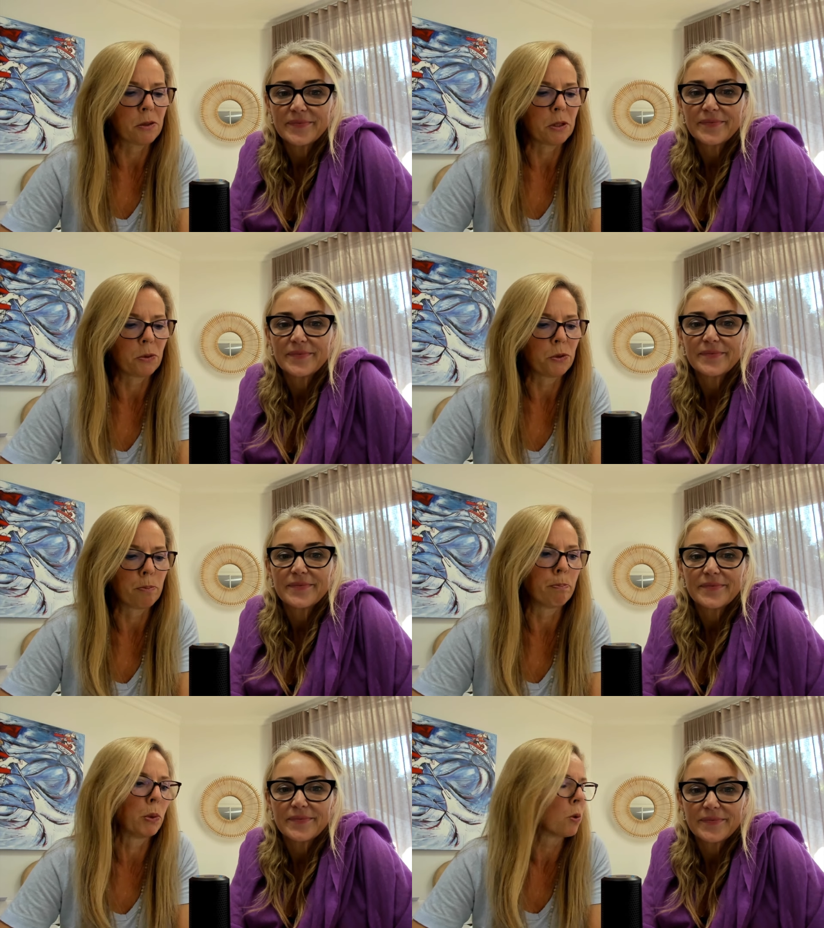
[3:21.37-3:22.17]
Speaker 1: doing all the
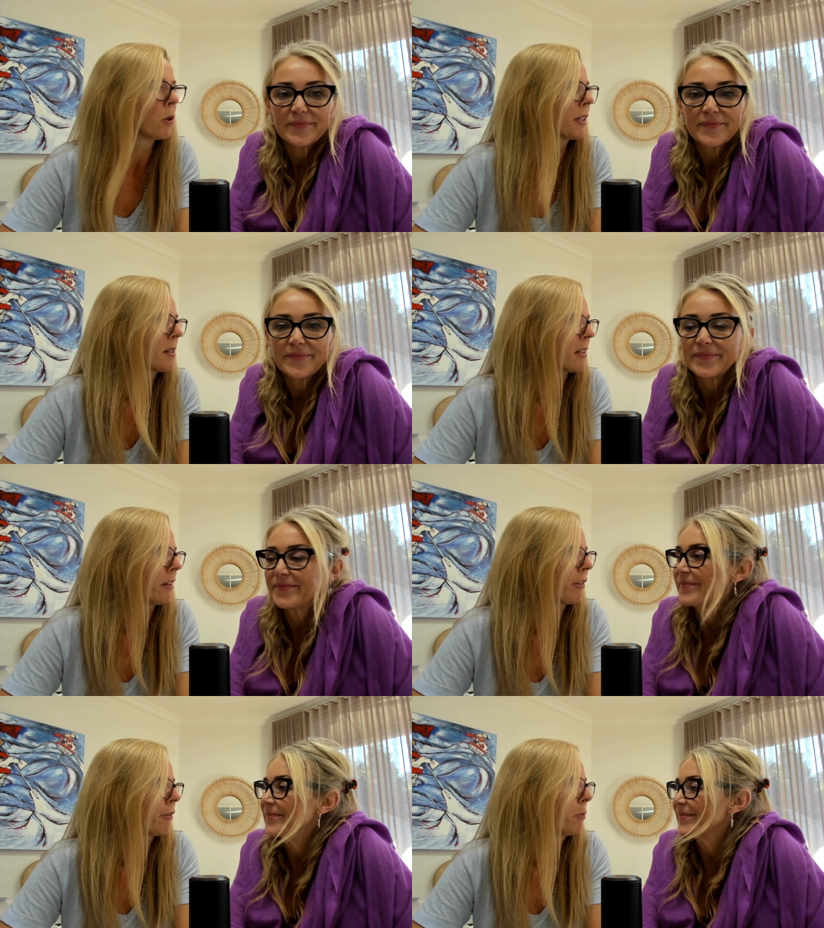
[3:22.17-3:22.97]
boring stuff,
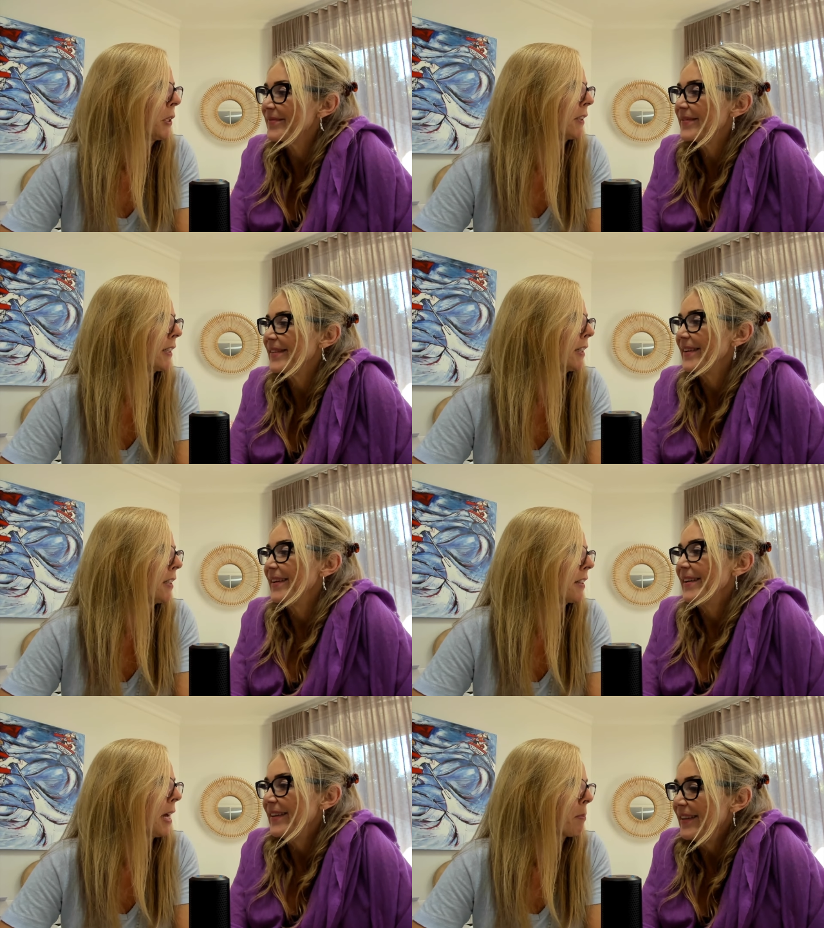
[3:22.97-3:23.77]
haven't we, Claire,
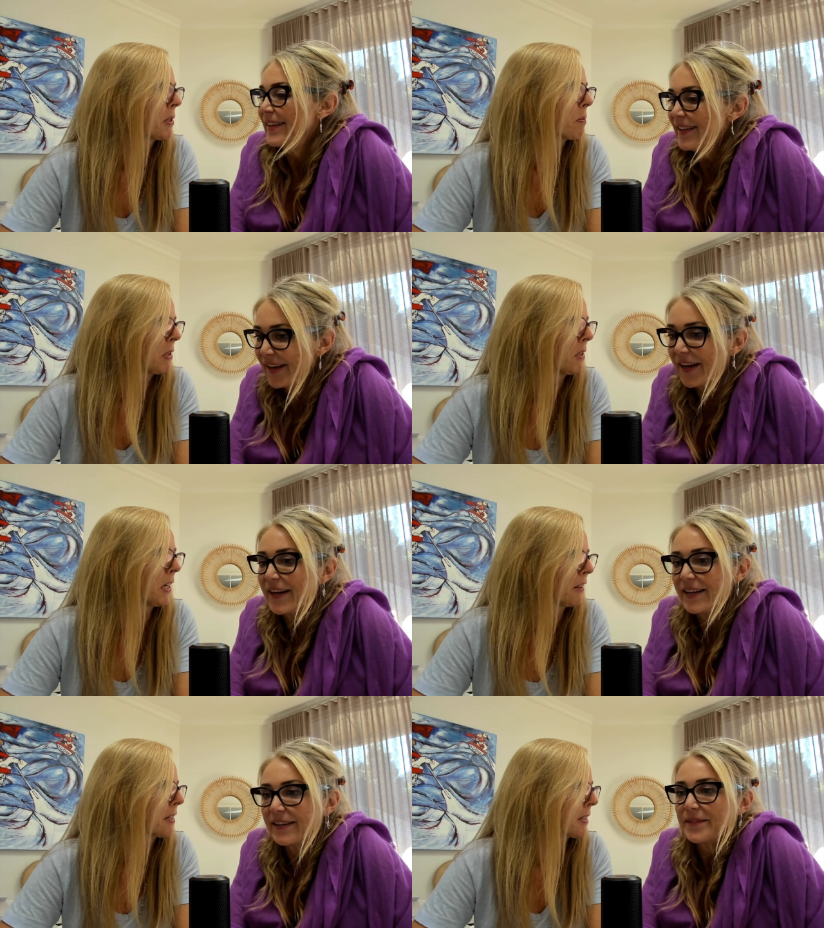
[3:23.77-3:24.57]
that happens behind
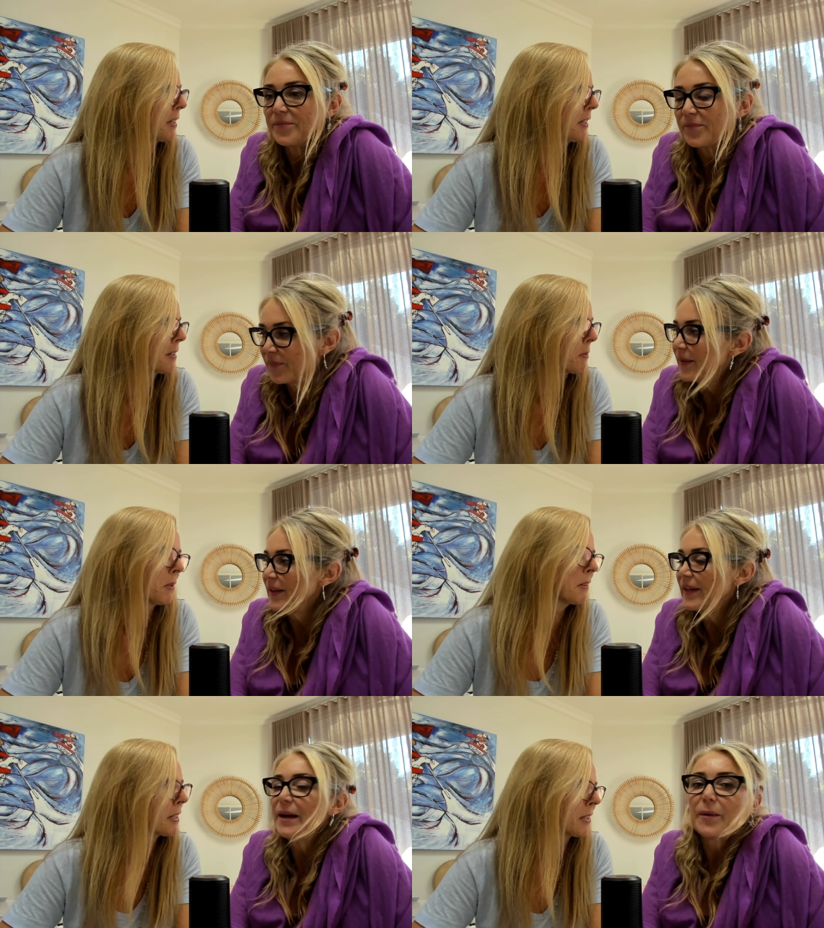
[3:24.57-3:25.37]
yeah. the scenes? Well,
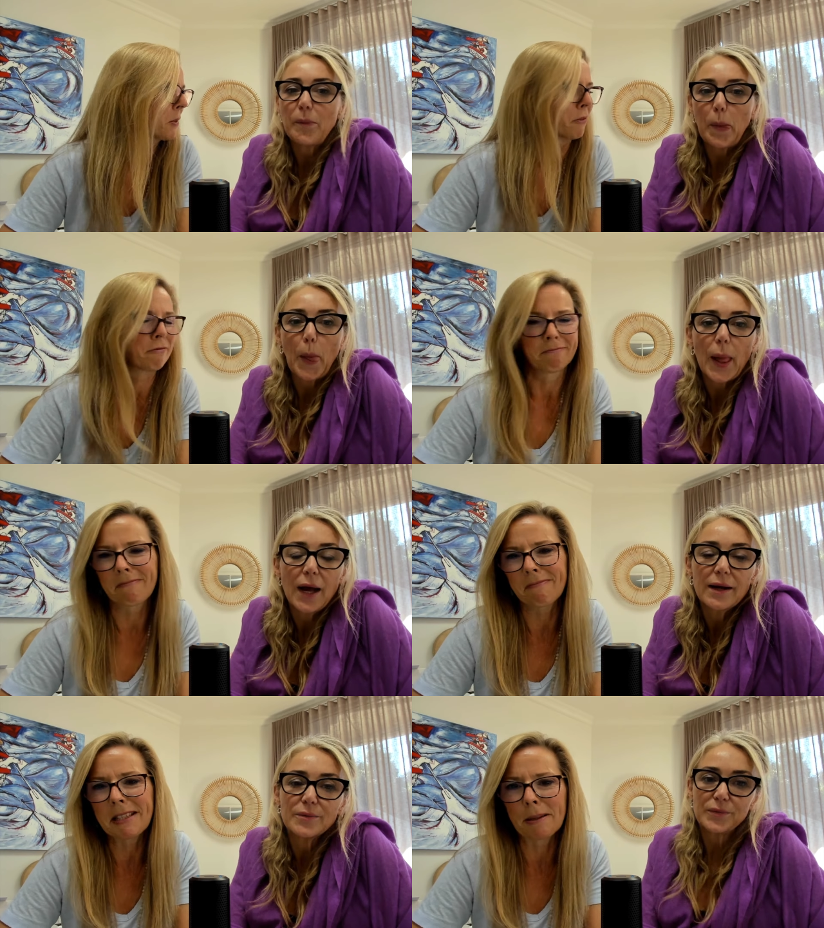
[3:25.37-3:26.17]
yeah. sort of.
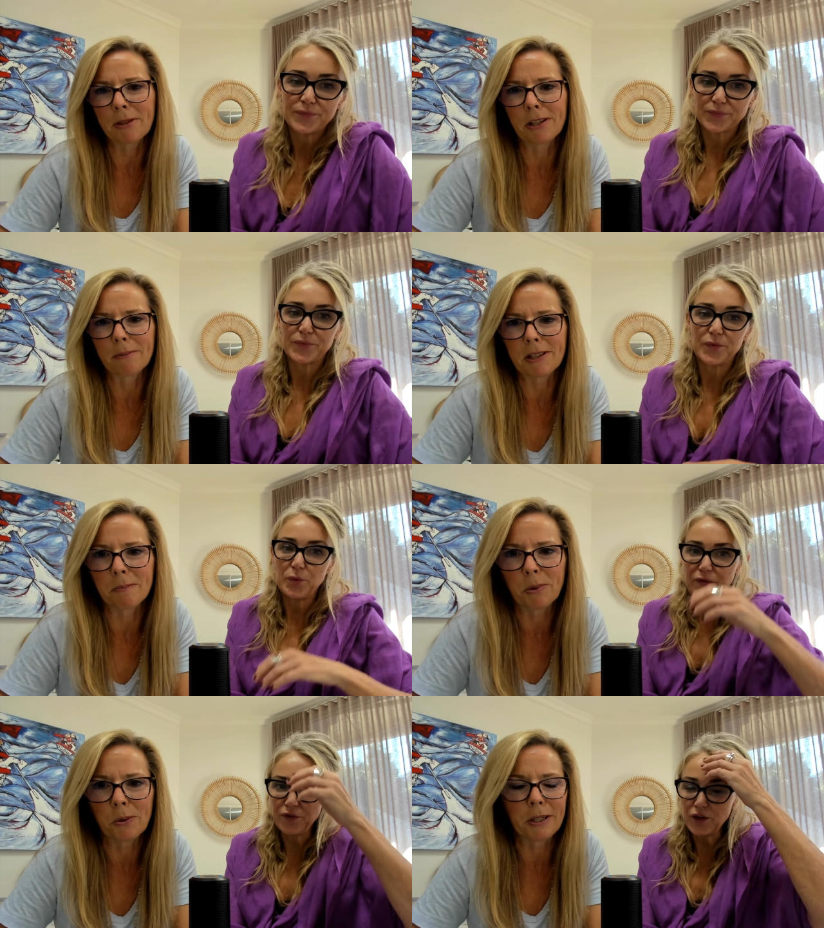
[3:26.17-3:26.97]
Sometimes we
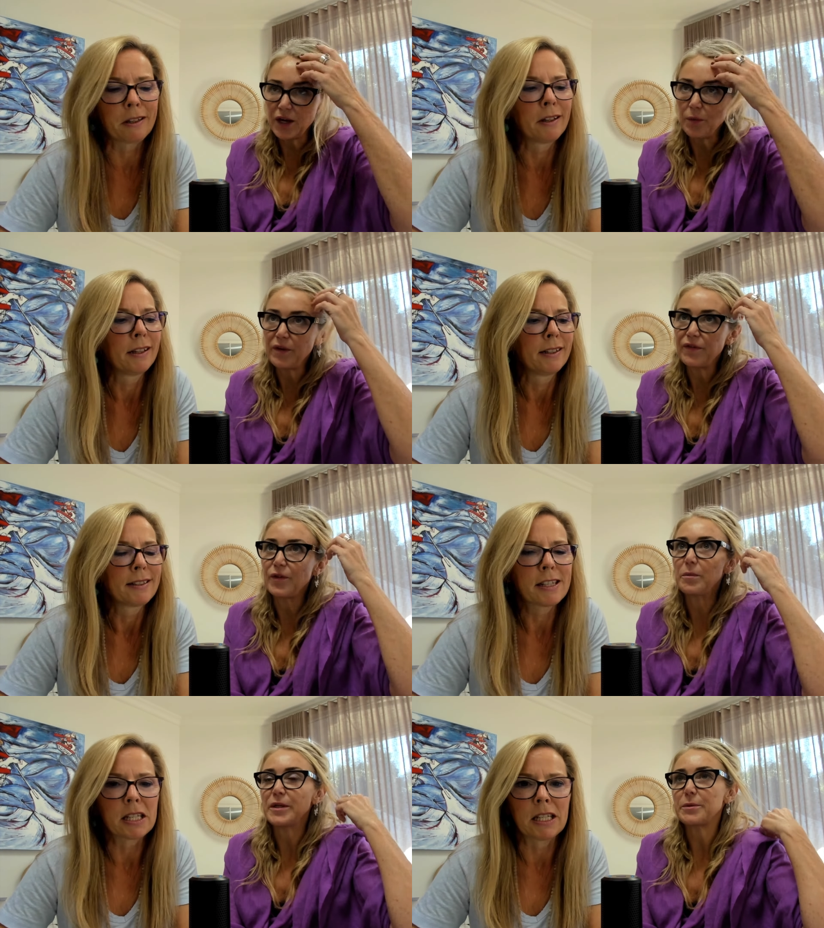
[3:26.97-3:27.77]
boring. feel like
Speaker 2: we've
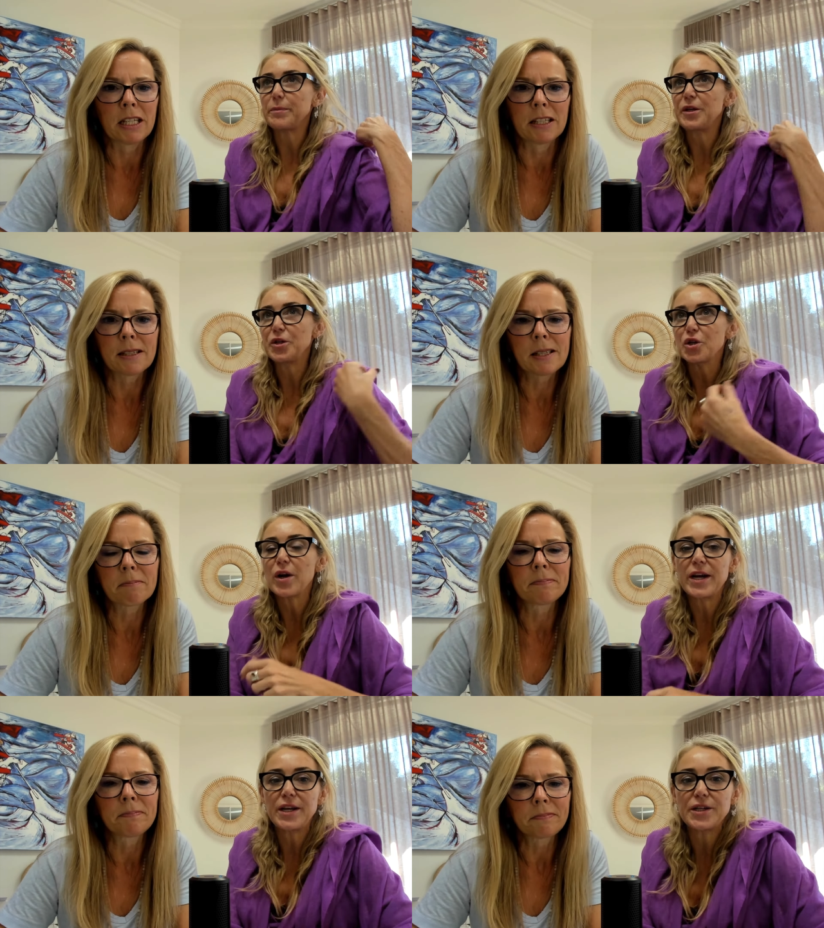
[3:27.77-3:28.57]
almost Tedious. been
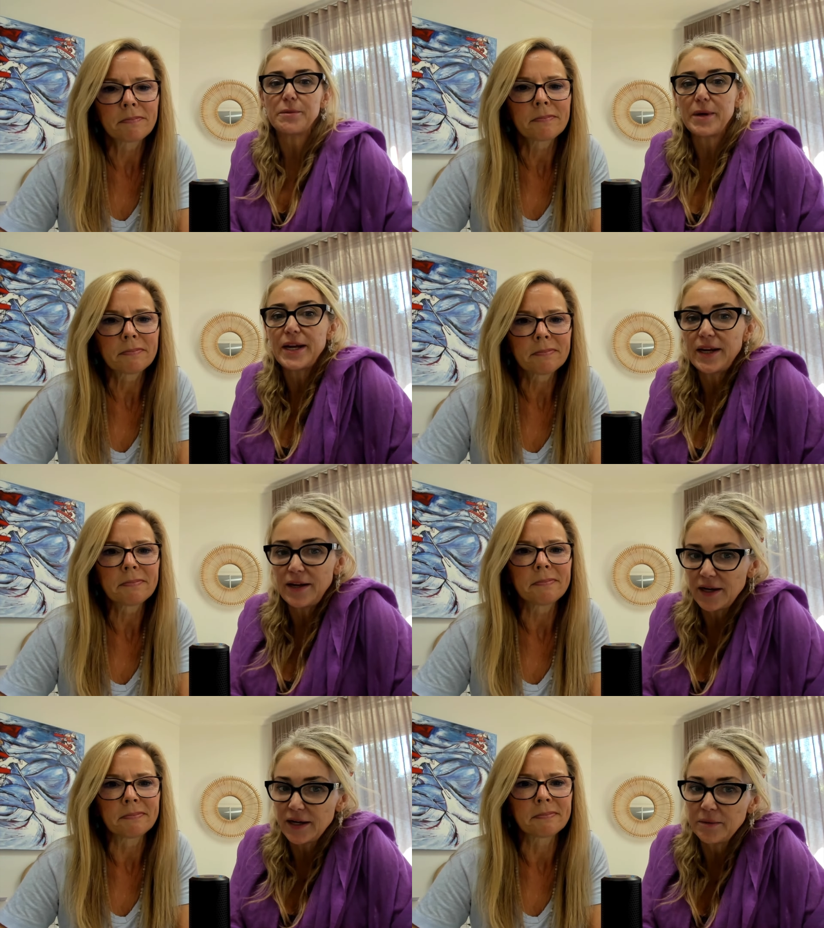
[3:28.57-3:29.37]
trained to
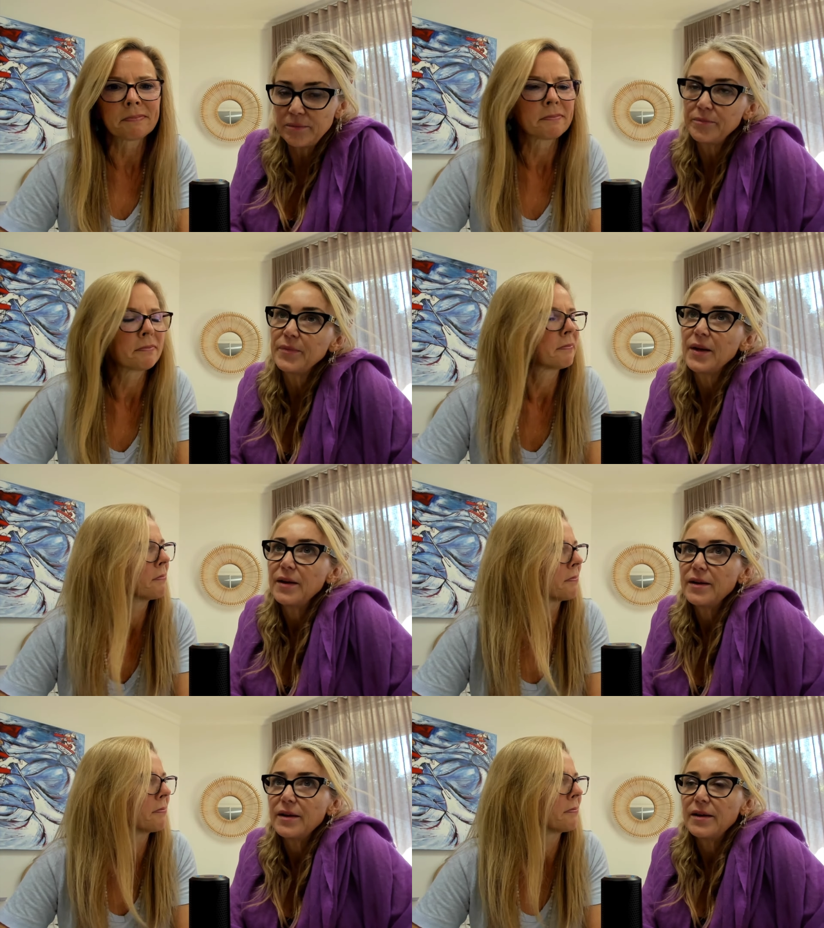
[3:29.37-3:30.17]
be. Um,
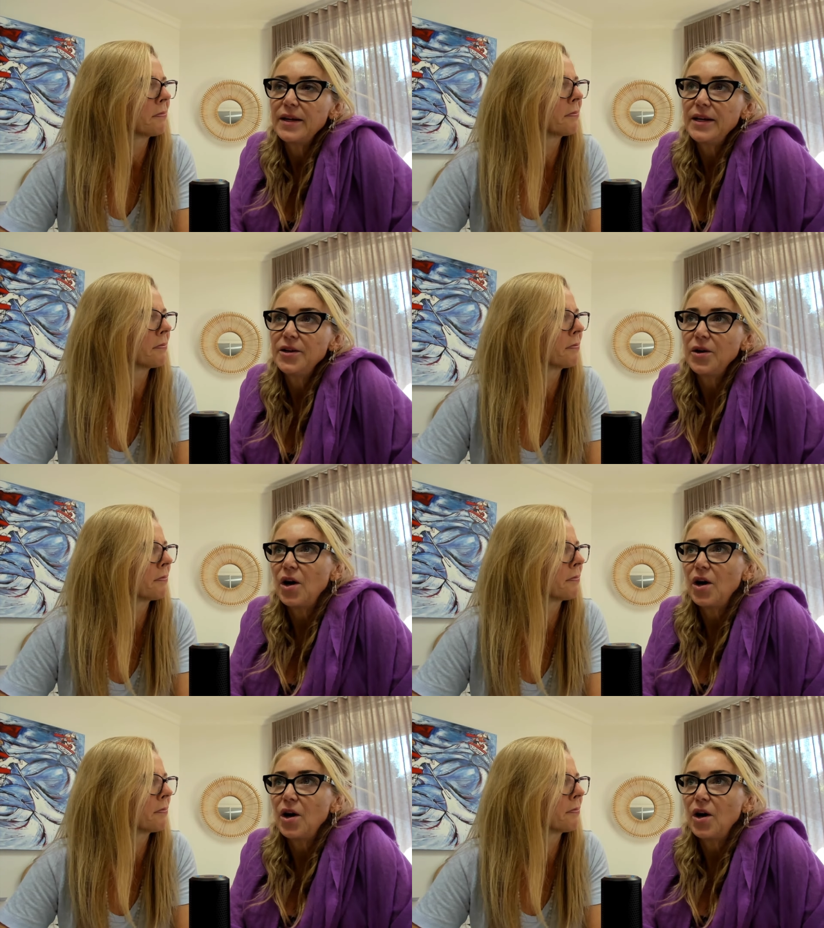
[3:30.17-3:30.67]
you know,